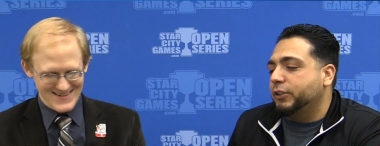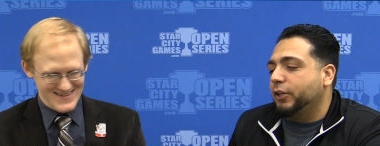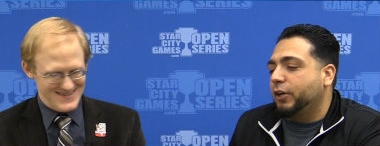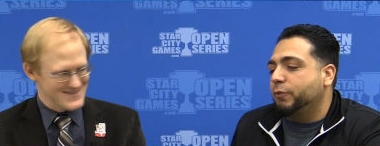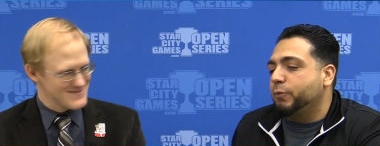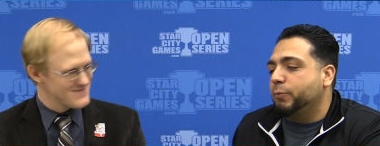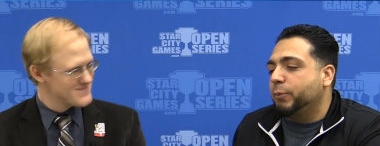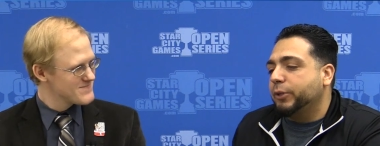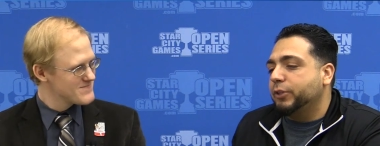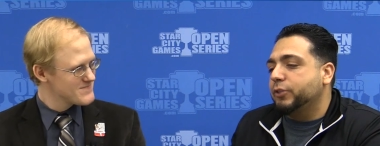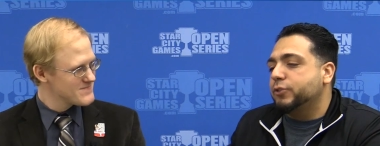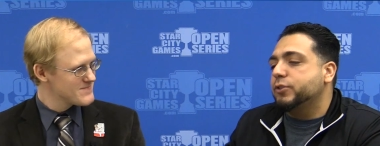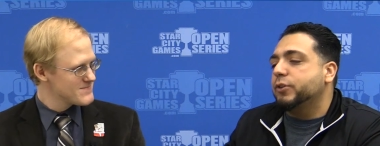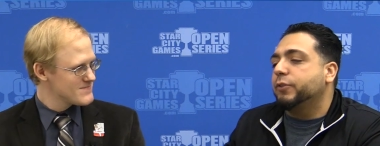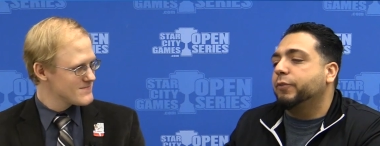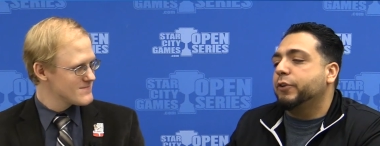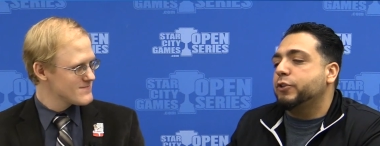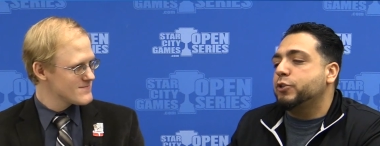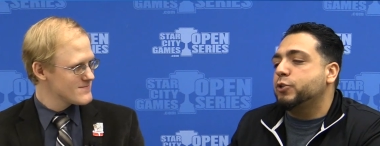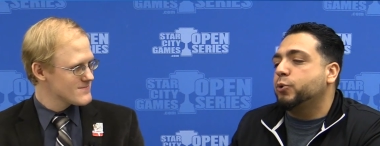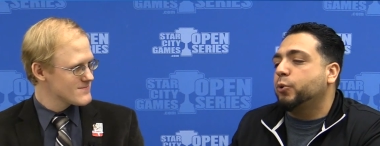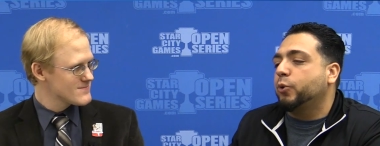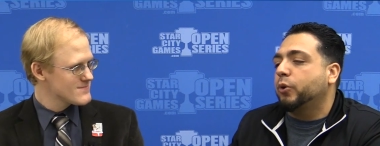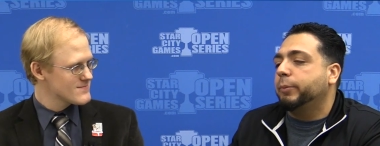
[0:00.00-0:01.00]
Speaker 1: you know, if you bring this to a
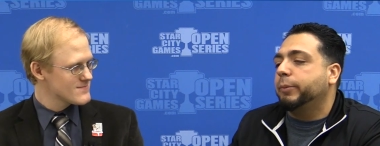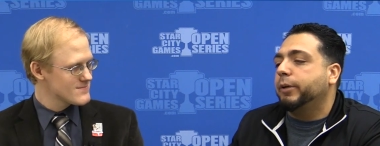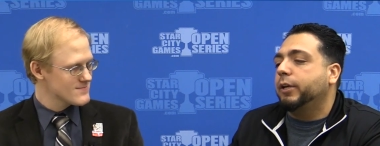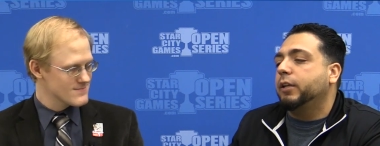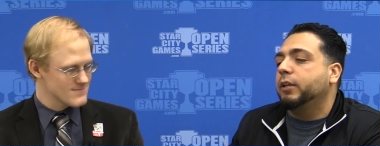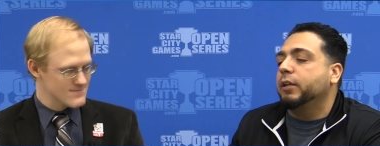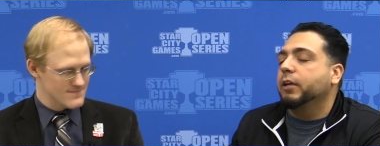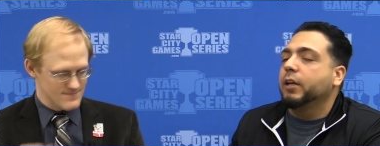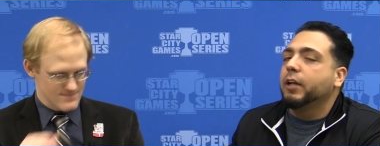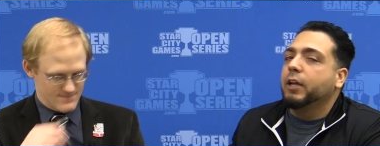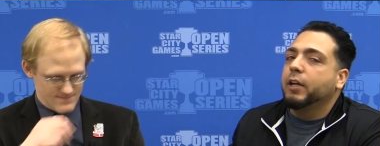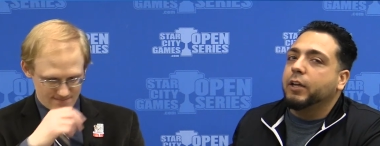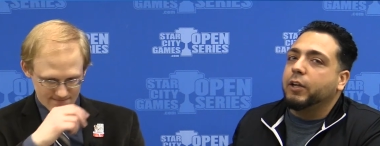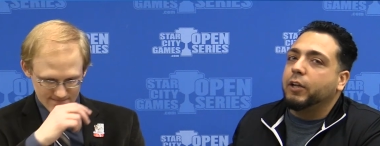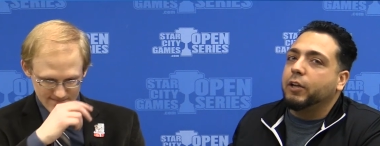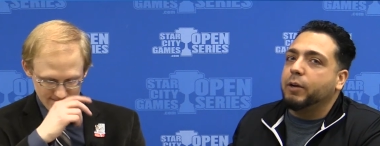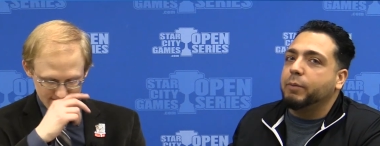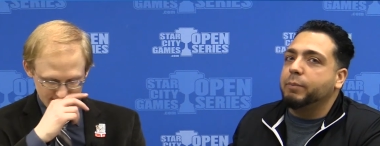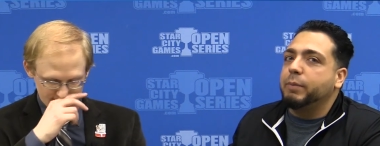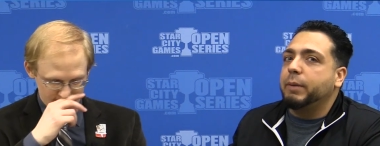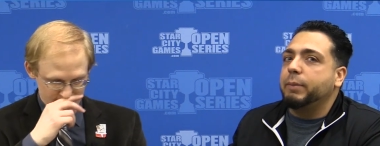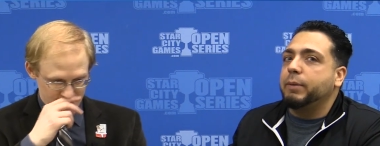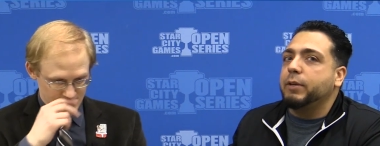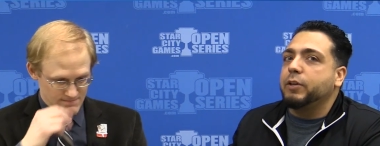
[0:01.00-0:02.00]
vintage tournament, you know,
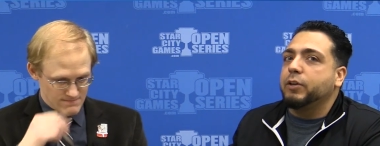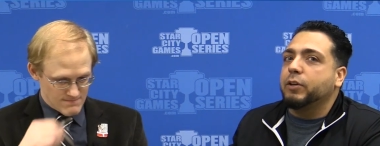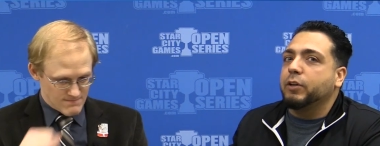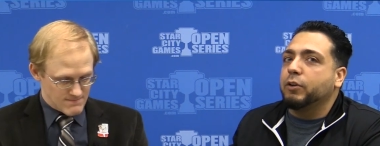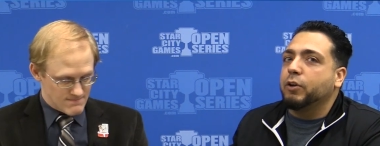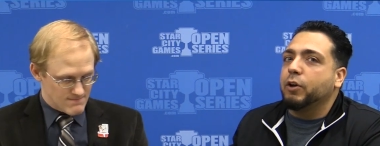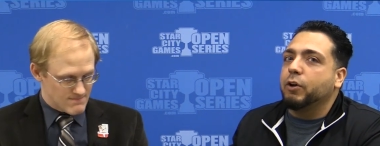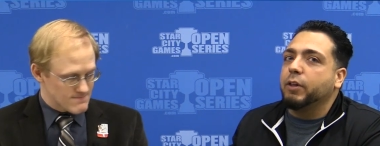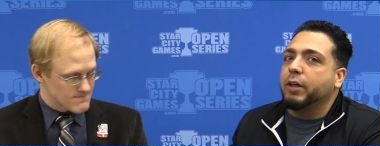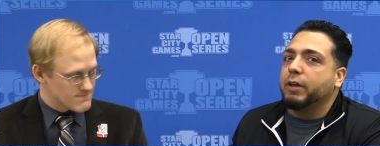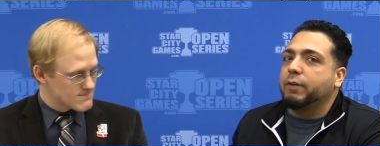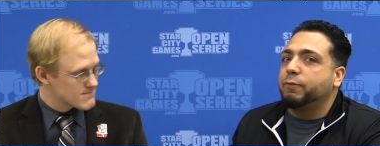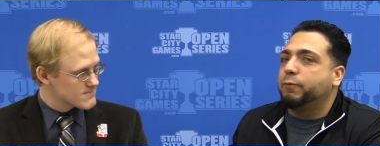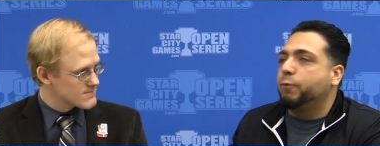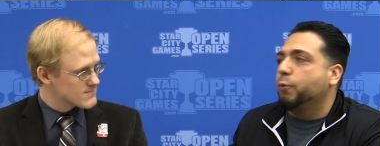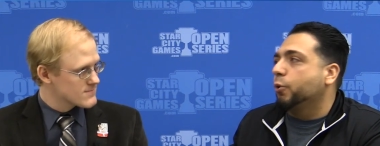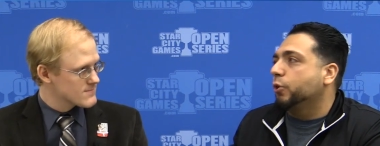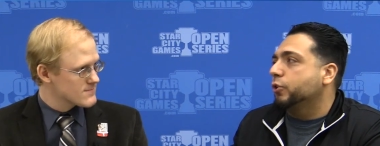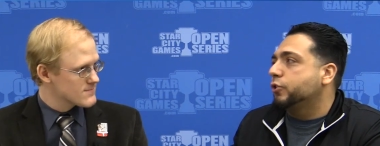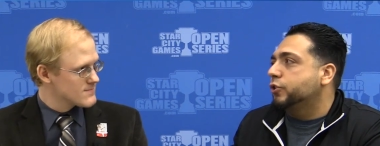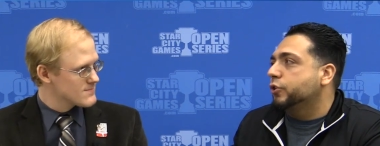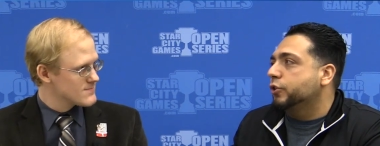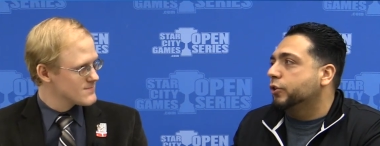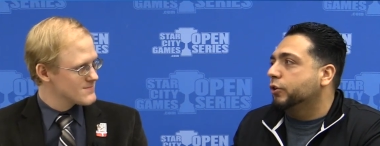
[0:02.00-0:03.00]
maybe go like
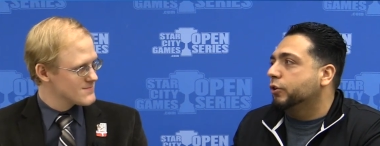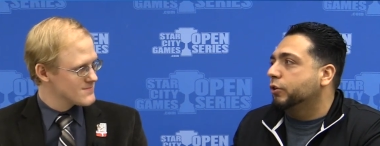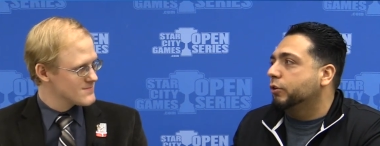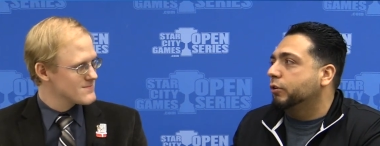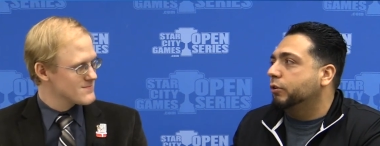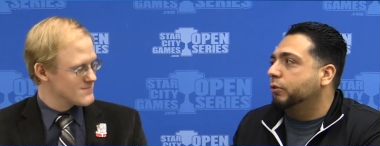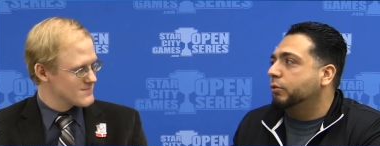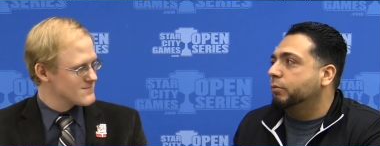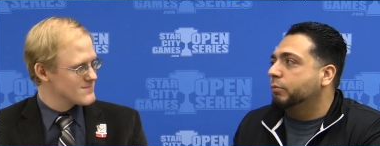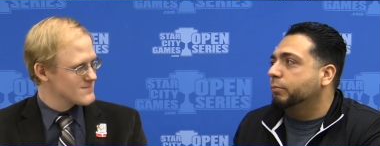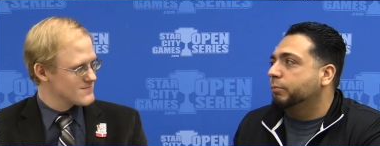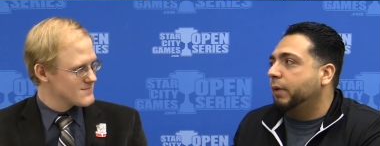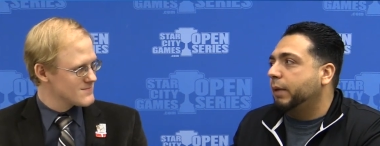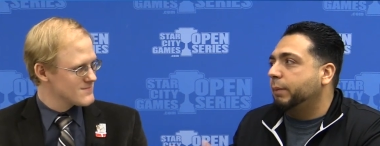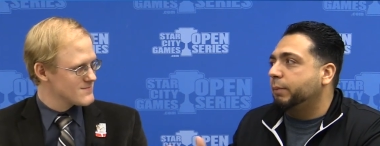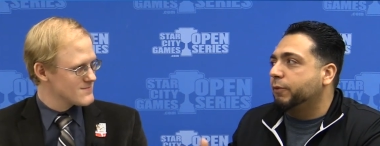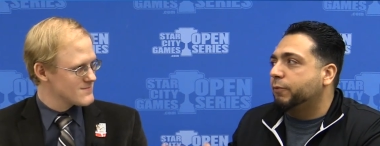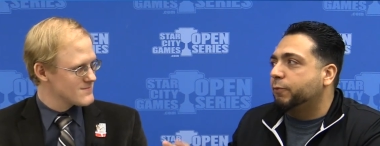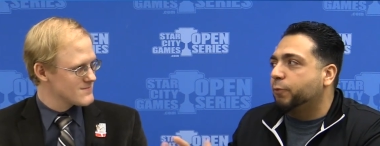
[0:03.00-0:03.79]
4-2, maybe